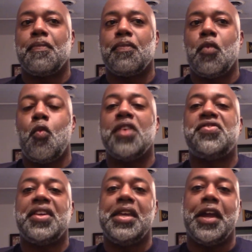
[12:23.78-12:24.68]

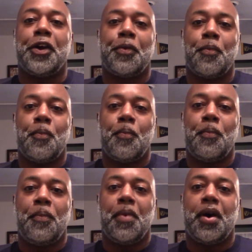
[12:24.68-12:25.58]
once a year.
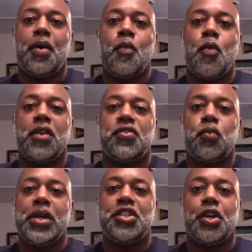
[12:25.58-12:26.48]
Once
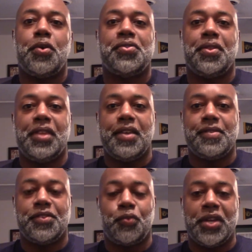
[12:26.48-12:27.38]
we chose a
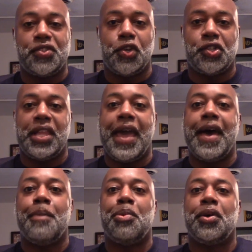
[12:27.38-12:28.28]
thesis research
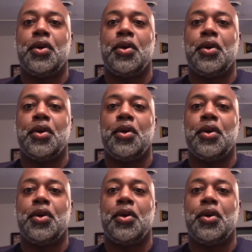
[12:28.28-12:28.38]
lab,